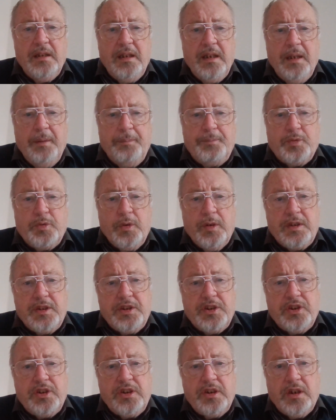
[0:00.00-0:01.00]

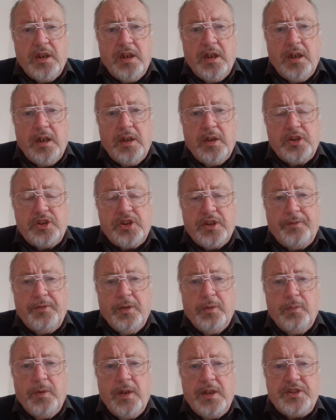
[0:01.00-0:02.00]
Ipswich
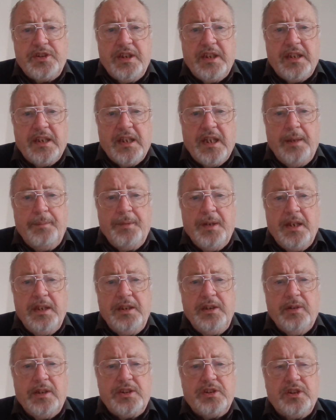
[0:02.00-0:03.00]
Sheffield Wednesday game, and
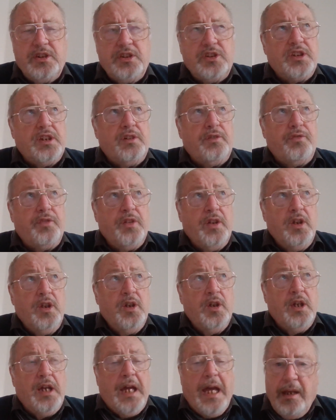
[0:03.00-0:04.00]
you ask yourself,
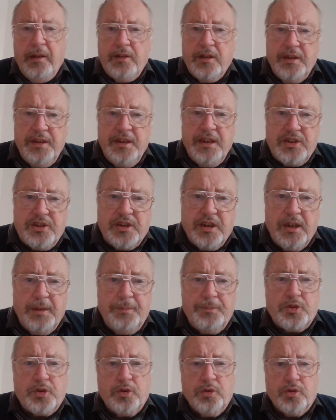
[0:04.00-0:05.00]
how can this
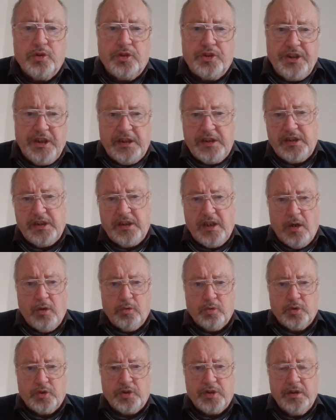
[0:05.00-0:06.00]
team score 6
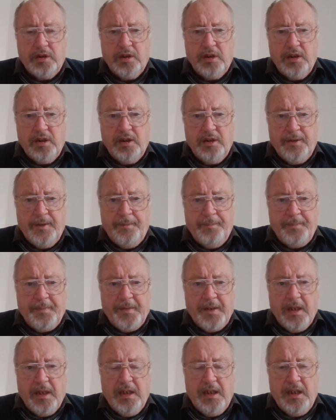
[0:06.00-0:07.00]
goals
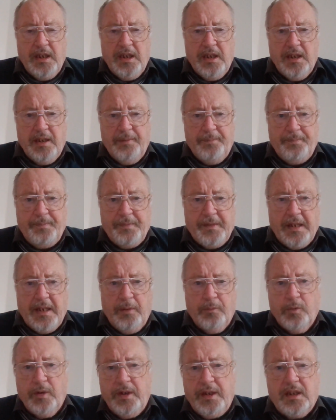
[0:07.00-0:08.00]

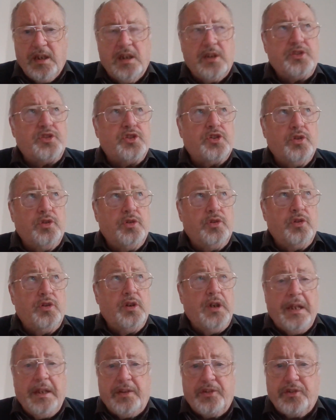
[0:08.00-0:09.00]
and we can't score
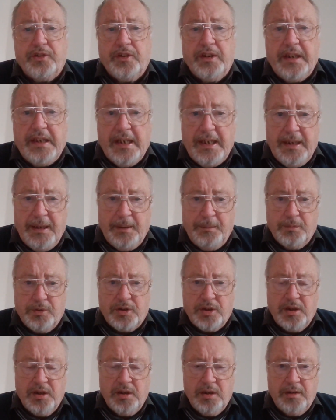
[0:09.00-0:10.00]
in 3
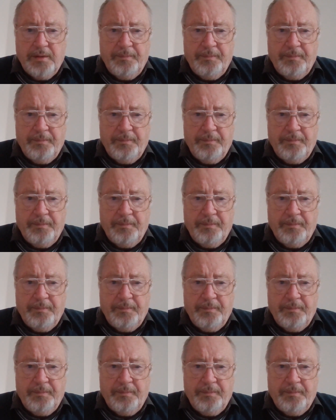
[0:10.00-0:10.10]
games?